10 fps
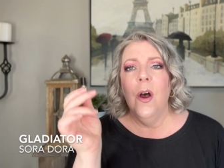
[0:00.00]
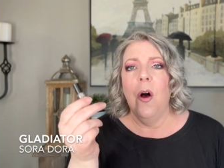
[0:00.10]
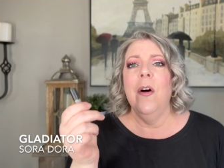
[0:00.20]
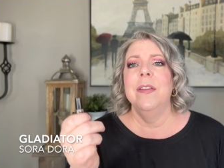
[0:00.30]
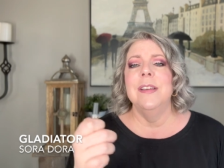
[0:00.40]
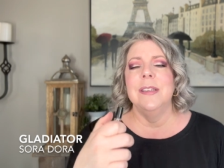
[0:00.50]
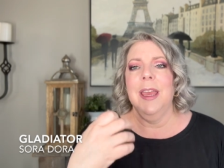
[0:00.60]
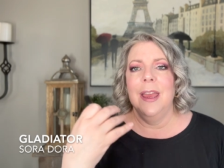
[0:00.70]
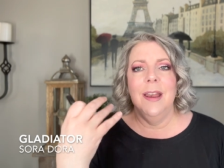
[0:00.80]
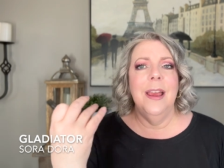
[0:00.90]
on the
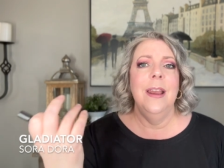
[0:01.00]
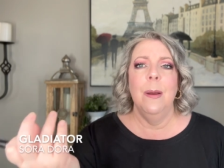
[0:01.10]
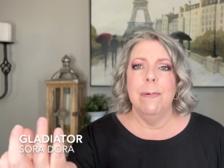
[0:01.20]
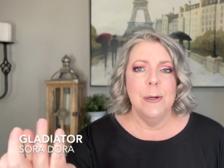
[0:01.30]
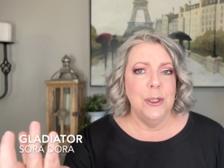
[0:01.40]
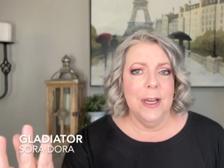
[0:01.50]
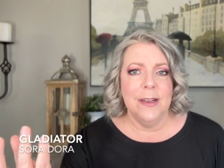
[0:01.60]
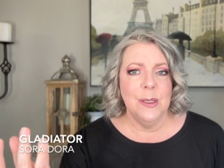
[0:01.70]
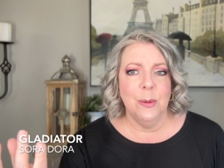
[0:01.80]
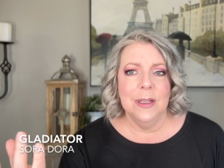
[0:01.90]
skin and it
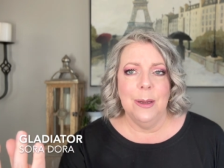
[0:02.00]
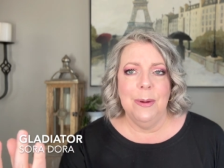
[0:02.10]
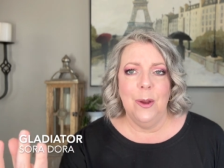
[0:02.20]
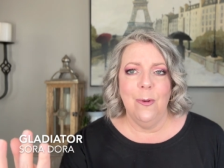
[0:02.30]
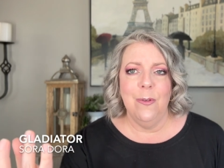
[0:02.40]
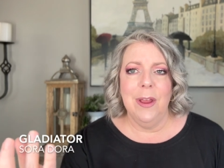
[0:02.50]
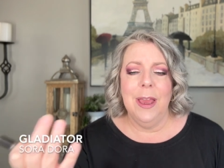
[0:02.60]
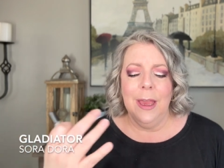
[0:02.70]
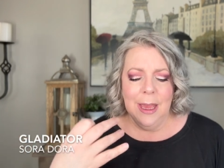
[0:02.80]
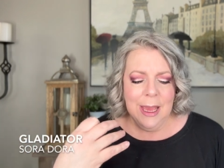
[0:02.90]
projects really
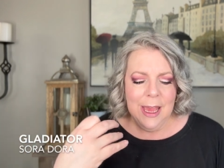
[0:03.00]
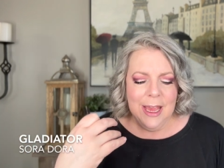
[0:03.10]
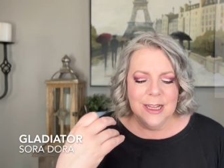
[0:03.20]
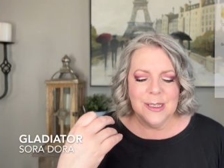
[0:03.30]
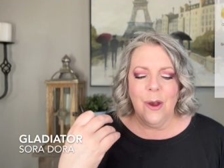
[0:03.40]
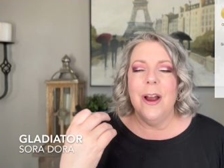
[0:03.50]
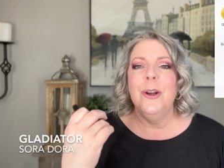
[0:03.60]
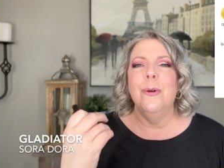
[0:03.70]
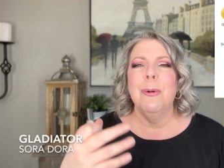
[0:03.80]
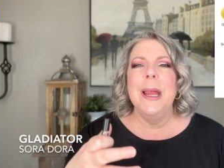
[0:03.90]
beautifully. It's got
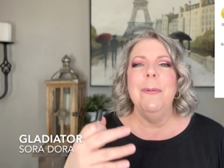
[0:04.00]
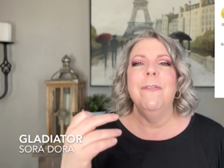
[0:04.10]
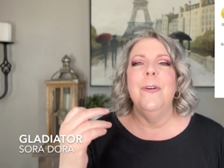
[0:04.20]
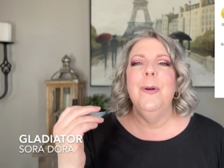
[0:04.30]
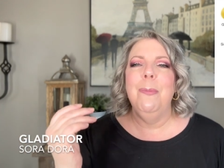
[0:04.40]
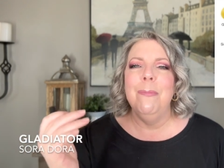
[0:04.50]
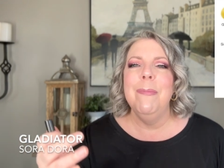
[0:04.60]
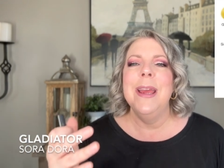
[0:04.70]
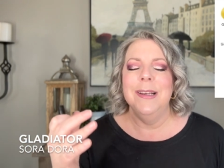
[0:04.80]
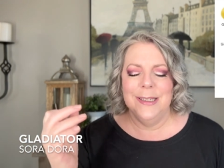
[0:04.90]
grapefruit,
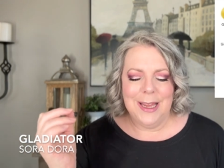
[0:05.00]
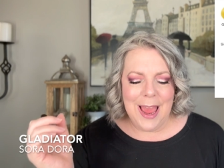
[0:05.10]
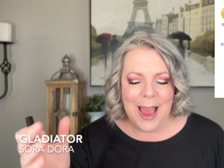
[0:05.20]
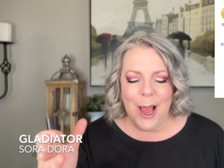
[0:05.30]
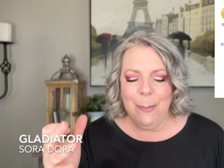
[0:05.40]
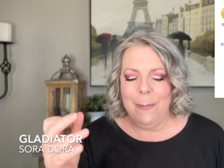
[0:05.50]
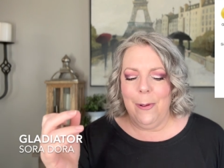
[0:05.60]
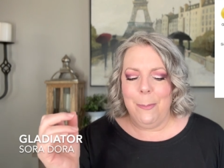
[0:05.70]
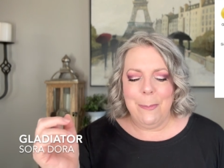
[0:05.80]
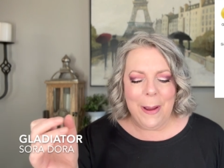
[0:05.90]
mint,
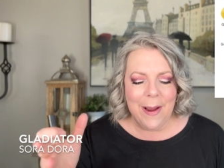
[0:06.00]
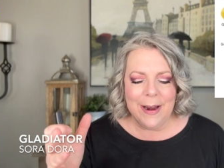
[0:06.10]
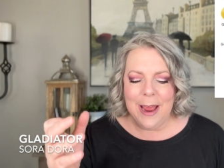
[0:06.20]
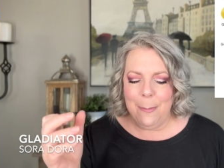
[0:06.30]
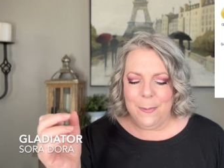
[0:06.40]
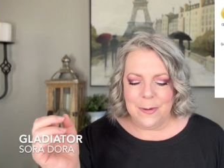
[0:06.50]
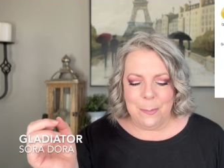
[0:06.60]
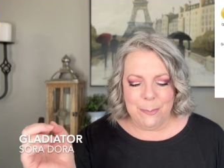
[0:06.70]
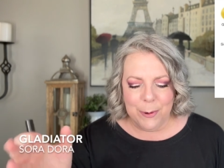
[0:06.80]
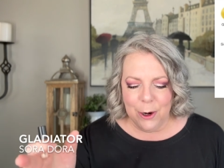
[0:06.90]
apple,
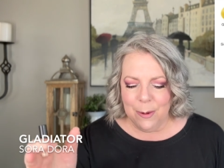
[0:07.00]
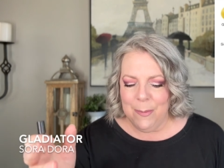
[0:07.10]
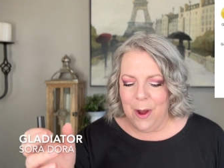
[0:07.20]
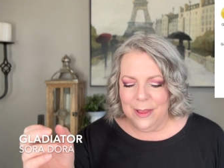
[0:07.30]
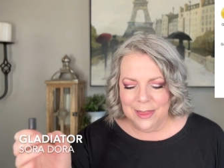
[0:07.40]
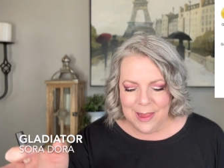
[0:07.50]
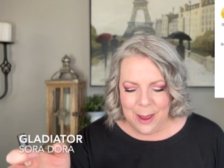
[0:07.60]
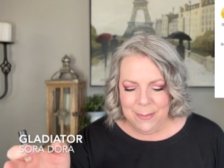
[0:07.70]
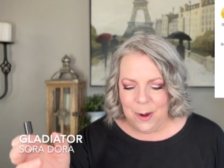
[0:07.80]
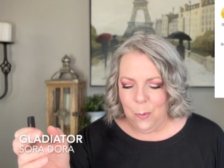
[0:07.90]
pineapple, bergamot,
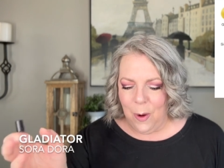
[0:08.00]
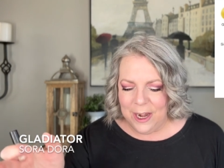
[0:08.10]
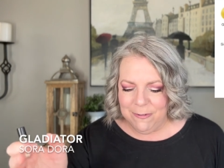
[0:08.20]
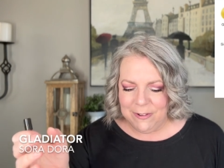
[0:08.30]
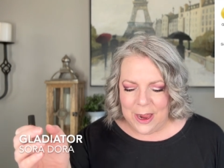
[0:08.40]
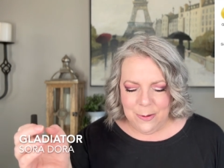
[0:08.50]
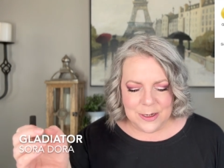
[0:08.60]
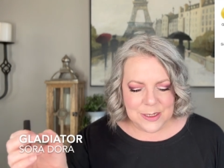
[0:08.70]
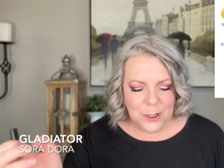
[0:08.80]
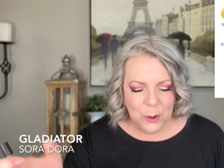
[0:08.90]
lemon, white
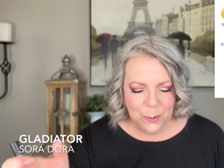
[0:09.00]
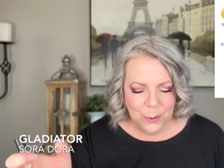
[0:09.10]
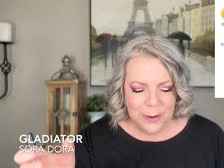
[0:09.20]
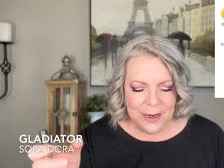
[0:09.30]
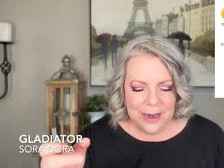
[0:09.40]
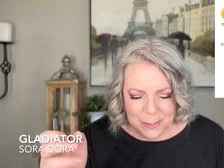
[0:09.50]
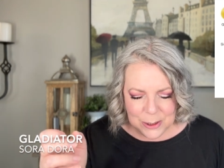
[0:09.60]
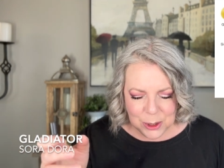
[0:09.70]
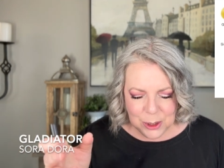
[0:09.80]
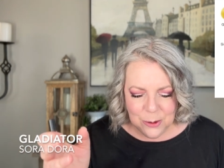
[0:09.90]
flowers, coumarin,
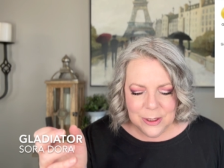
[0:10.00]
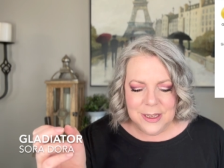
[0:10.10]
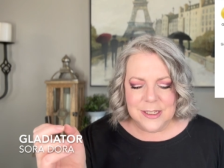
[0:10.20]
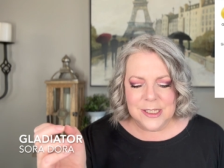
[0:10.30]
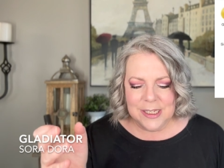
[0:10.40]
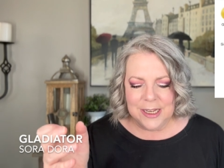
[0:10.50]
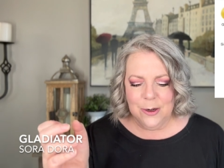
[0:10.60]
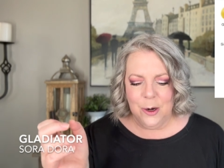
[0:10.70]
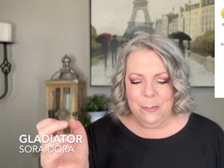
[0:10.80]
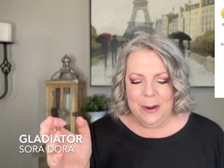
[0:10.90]
patchouli,
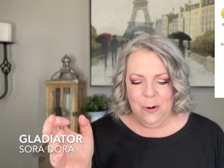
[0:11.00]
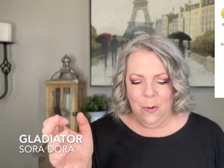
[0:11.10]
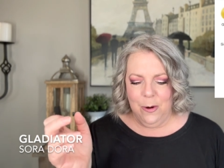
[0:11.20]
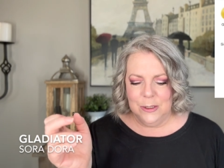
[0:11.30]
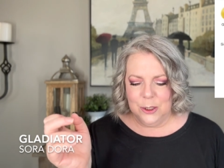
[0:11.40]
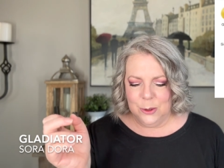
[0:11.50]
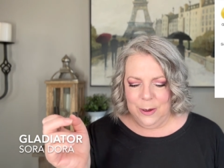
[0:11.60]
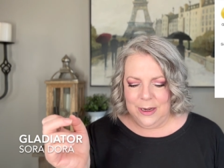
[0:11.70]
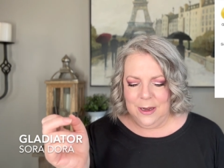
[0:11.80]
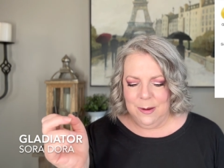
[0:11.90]
cedar, bitter orange,
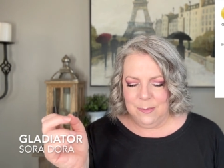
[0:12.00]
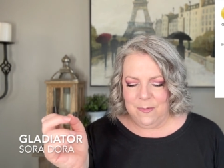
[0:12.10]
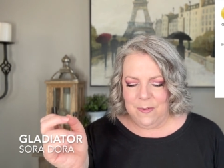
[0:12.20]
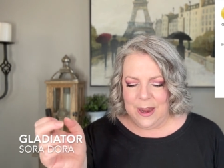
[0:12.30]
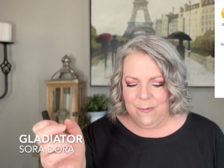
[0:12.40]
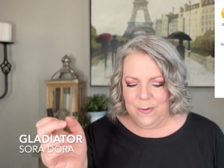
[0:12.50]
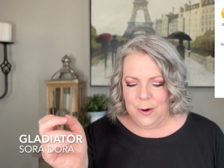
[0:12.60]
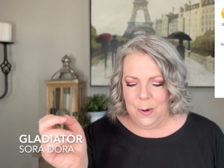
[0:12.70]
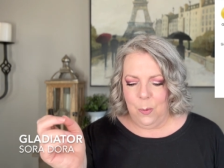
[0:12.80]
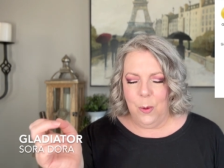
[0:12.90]
geranium,
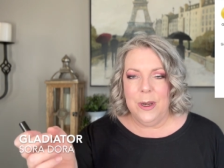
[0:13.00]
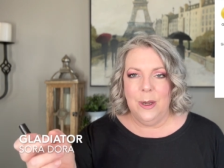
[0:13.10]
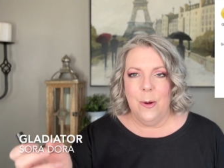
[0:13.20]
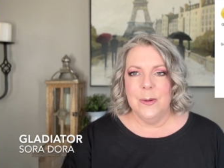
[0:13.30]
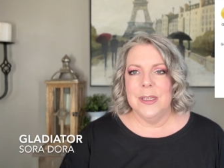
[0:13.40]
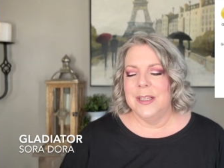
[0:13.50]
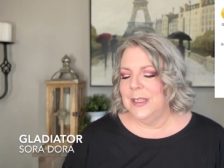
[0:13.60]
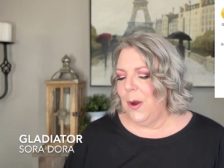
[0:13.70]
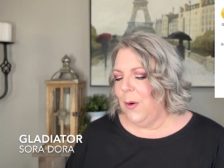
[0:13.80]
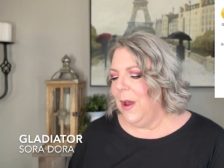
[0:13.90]
vetiver, woody notes.
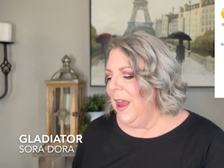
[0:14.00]
So,